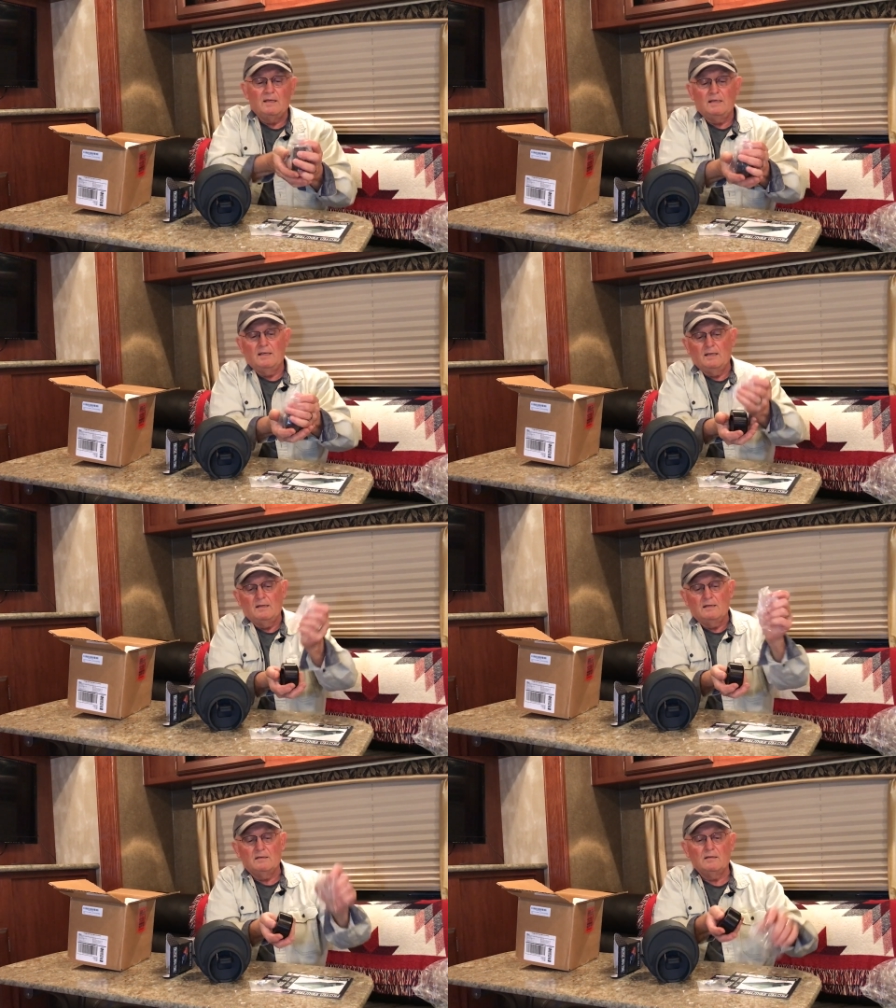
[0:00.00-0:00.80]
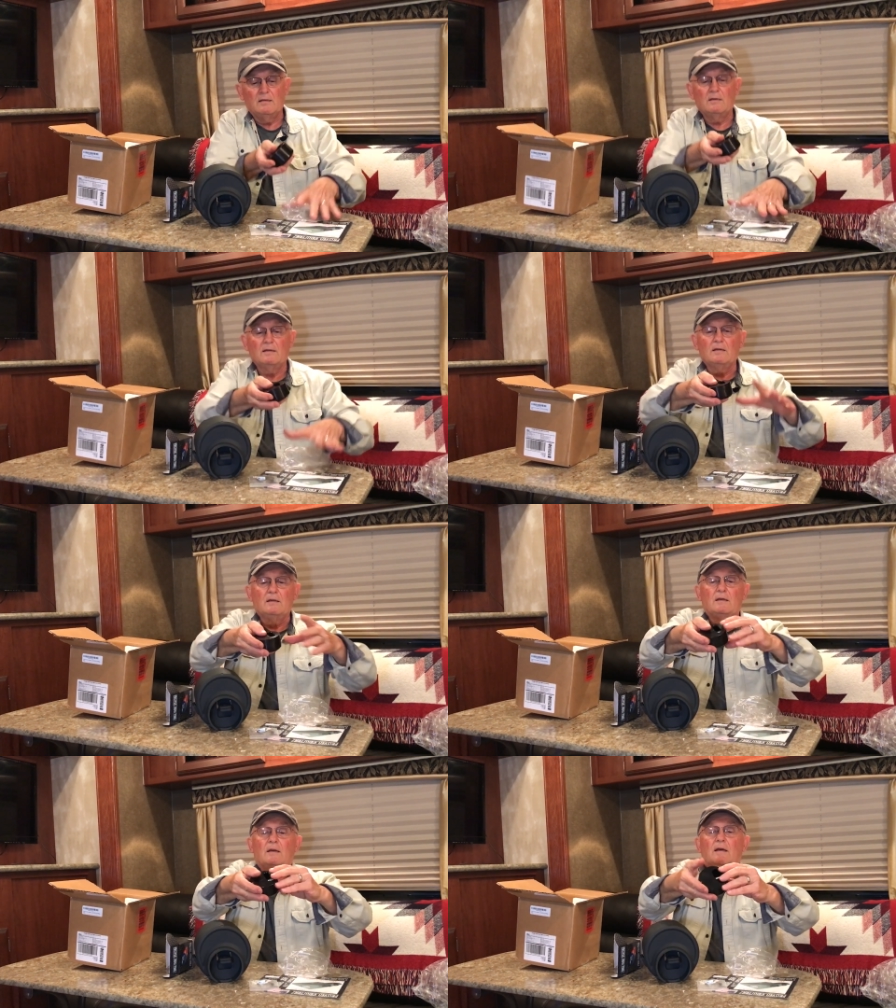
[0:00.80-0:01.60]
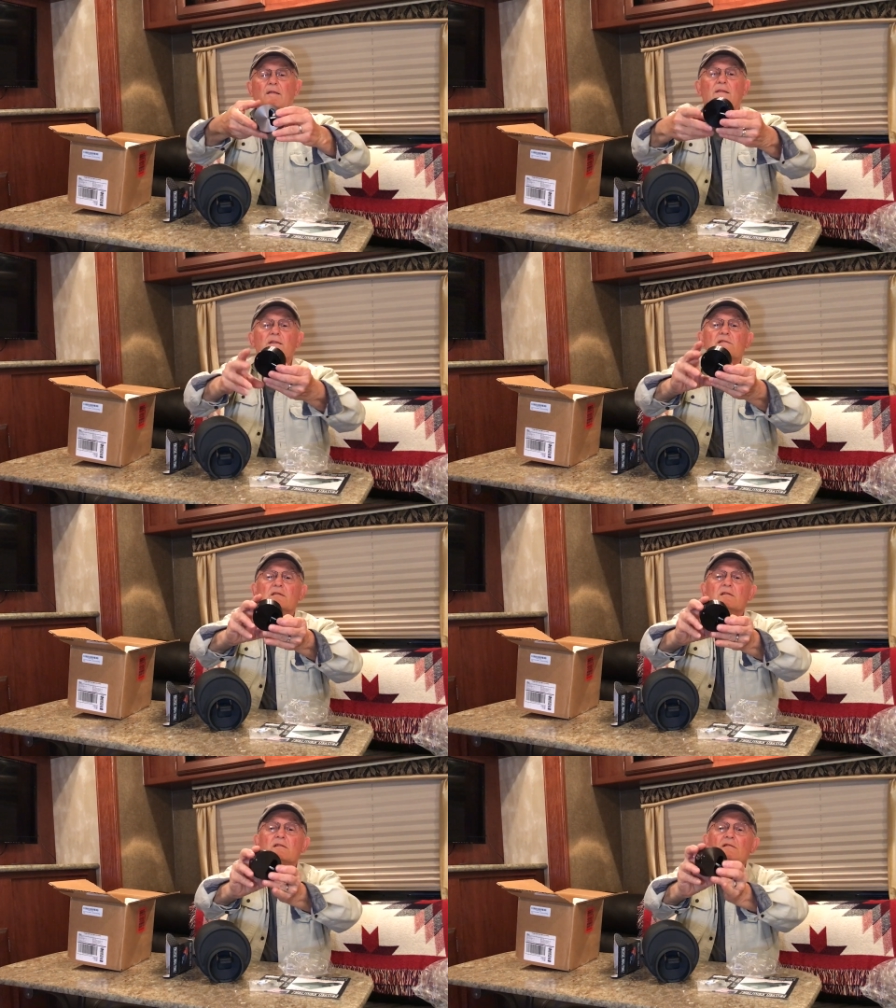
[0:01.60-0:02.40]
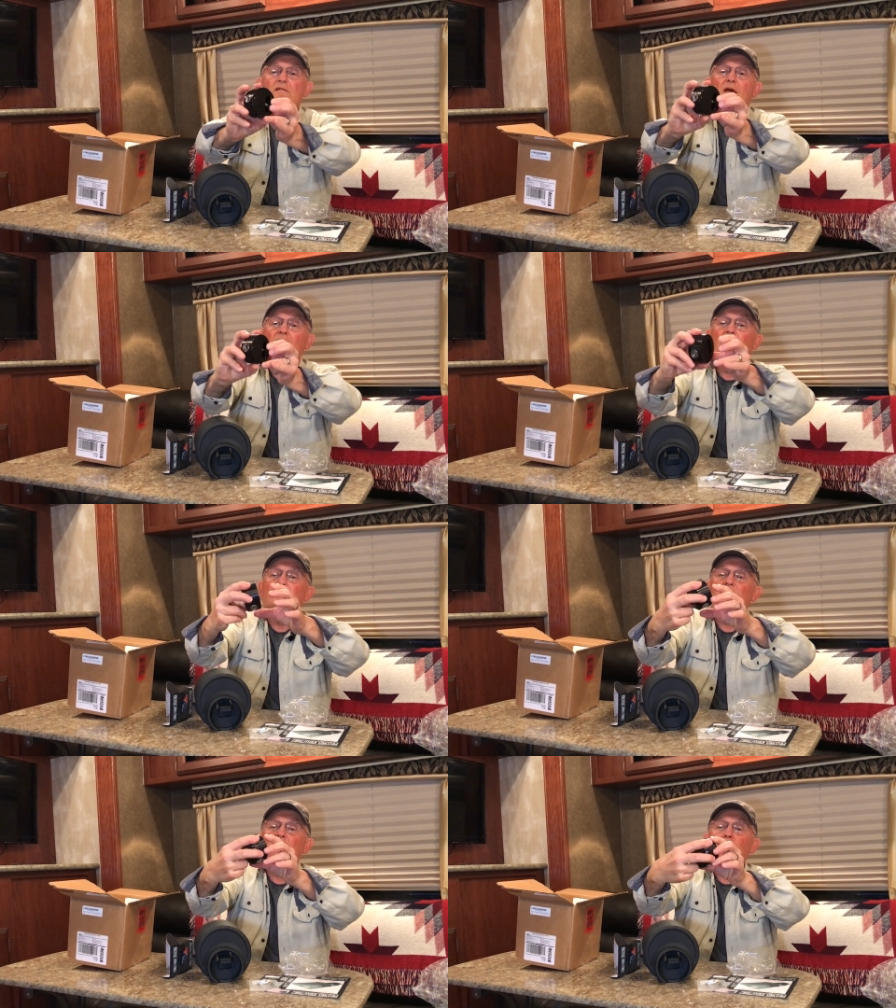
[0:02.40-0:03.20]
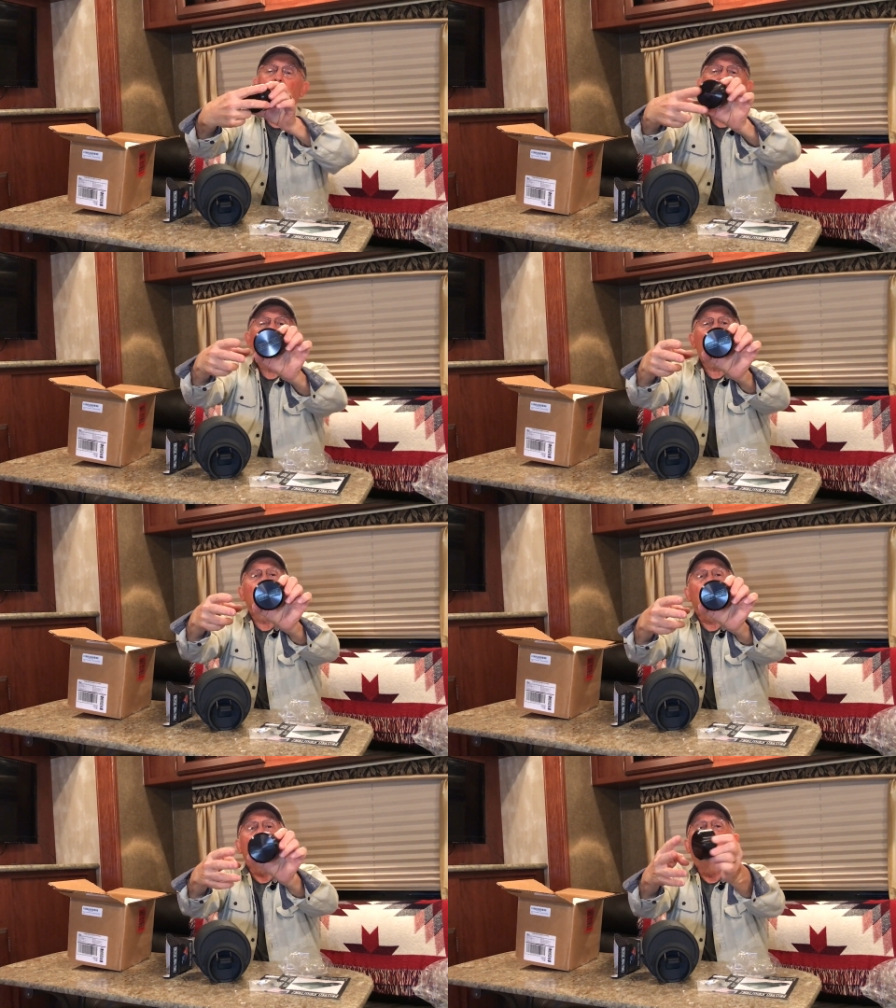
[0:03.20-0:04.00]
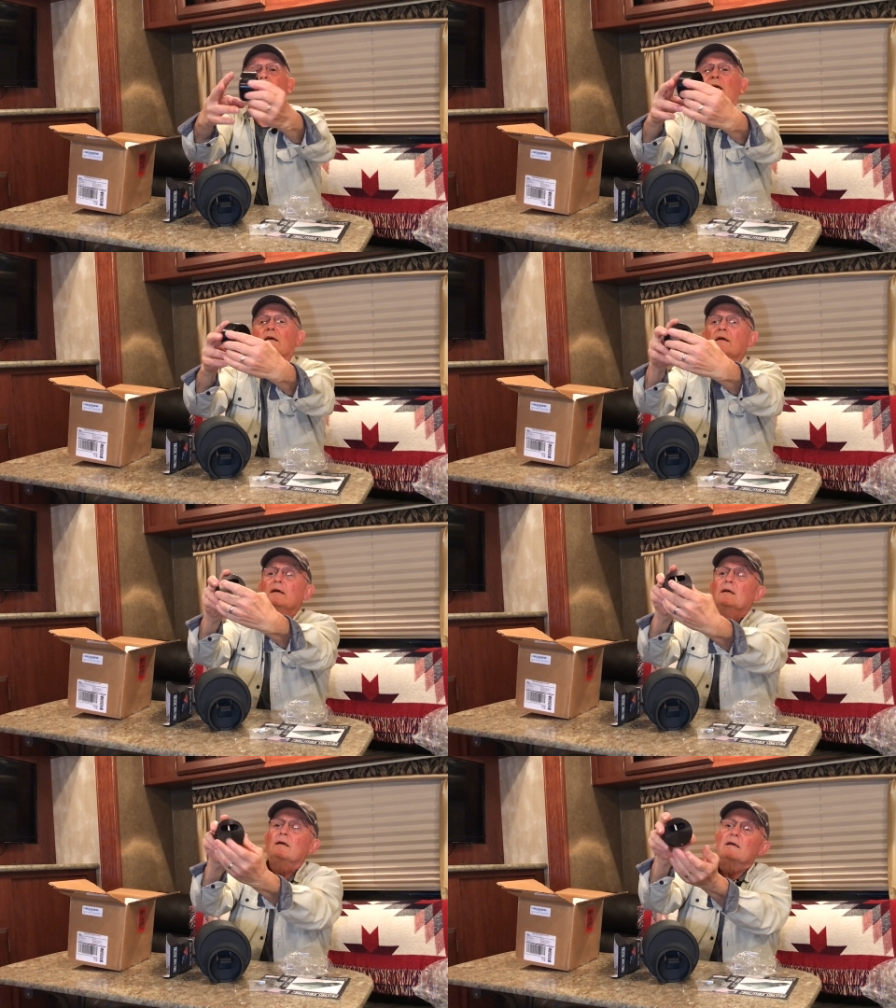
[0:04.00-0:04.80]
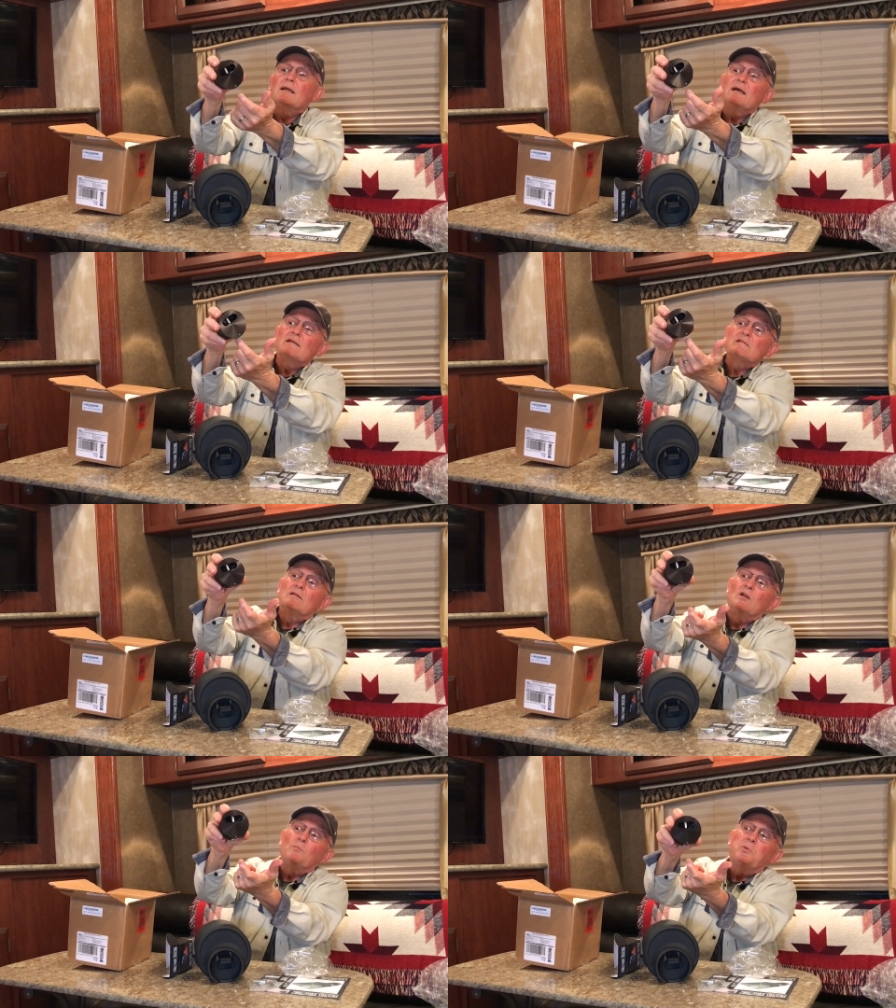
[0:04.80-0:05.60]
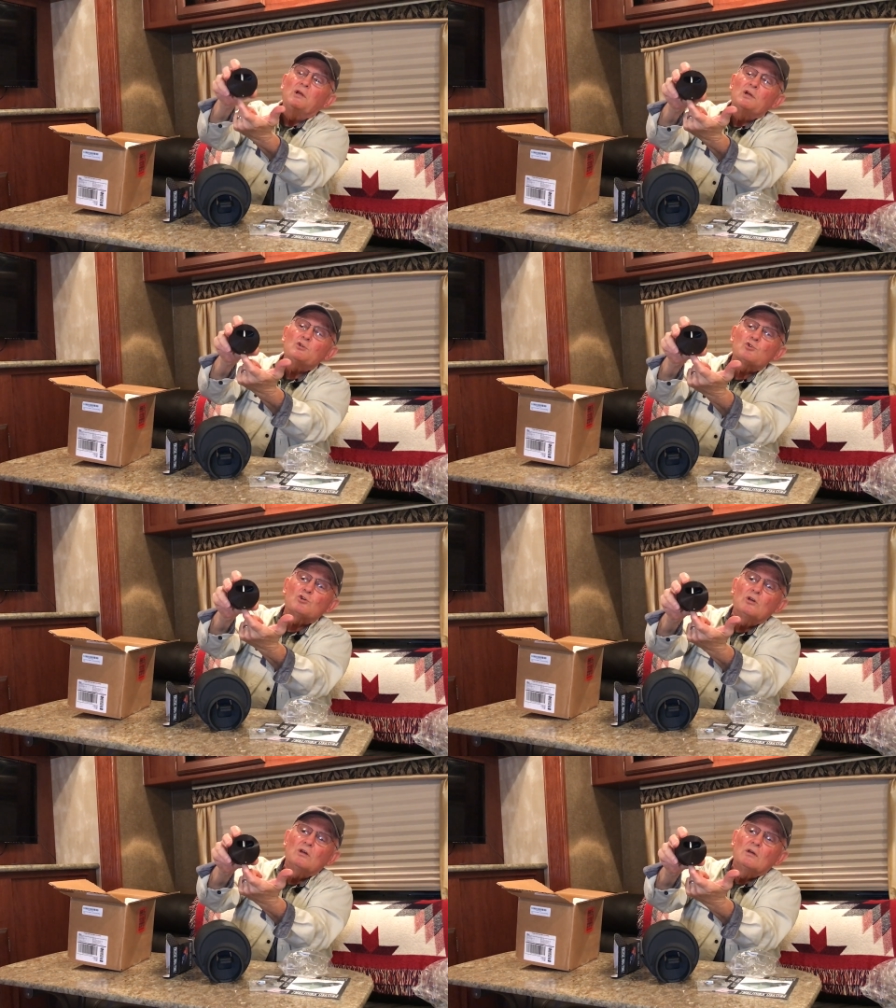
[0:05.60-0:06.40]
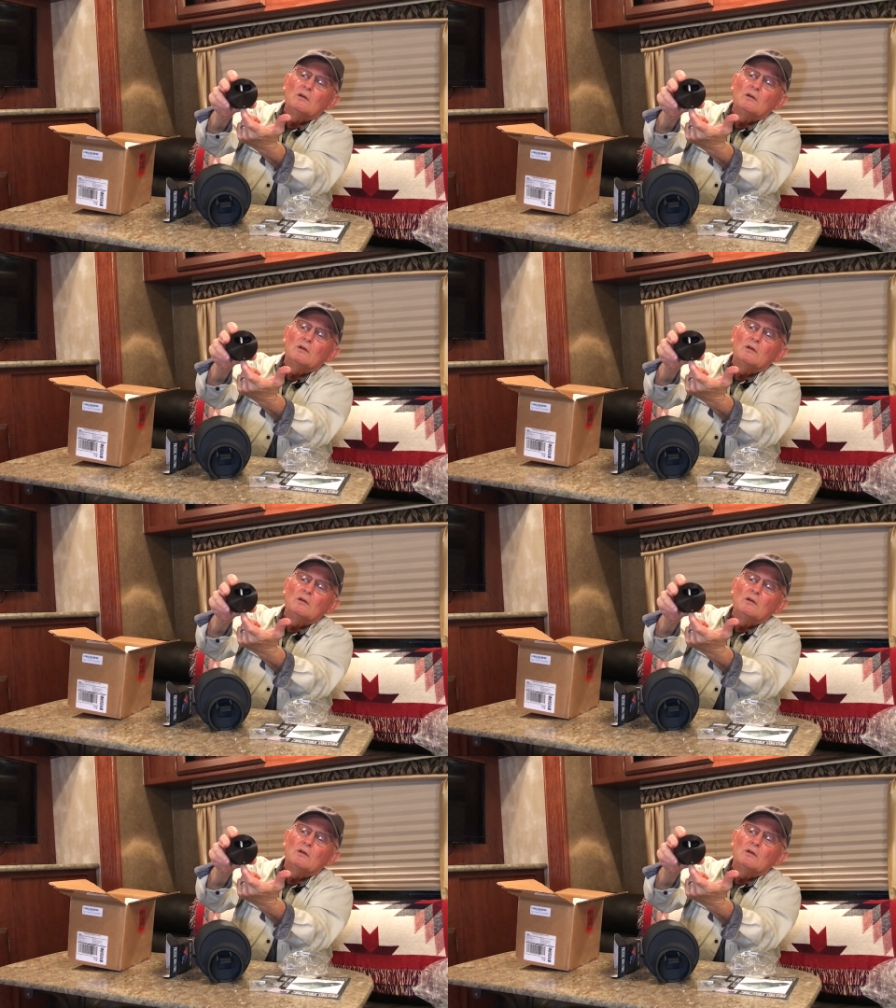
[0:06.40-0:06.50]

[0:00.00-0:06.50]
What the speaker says: And this is the puck lock. It has a little plunge